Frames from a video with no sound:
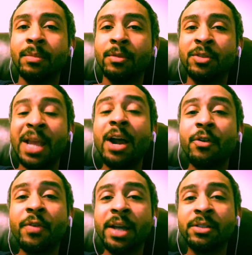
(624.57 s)

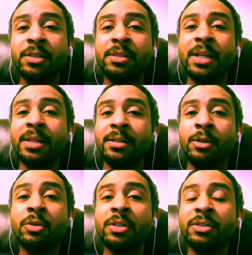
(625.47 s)
sacrifices, then
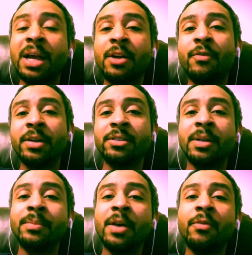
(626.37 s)
those are sacrifices
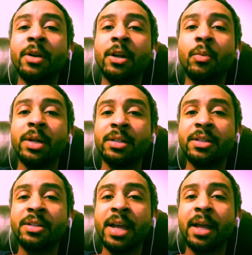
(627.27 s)
I'm definitely willing
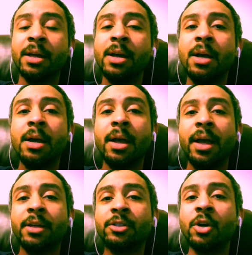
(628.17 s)
to take.
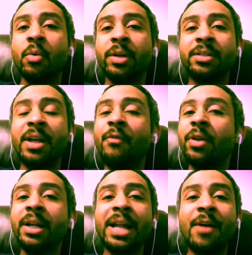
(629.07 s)
So it's
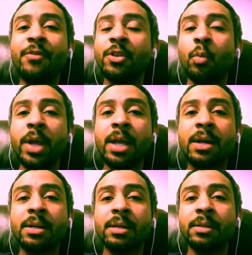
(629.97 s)
definitely not for the weak,
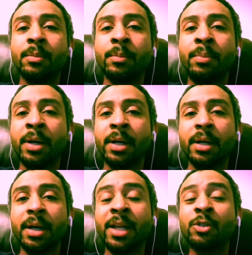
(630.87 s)
but
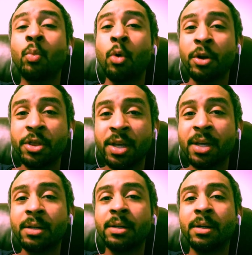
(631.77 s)
it's worth it
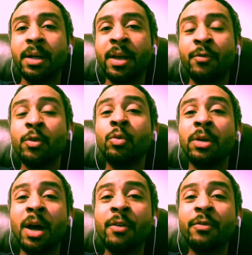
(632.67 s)
if you
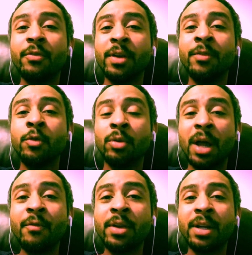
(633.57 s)
love if you
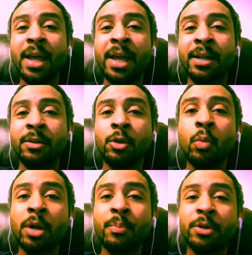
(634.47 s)
love it and you
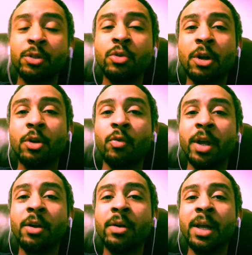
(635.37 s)
want to pursue your
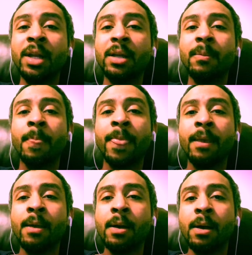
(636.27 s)
career in it
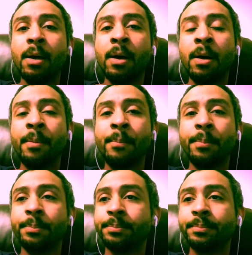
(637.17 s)
um,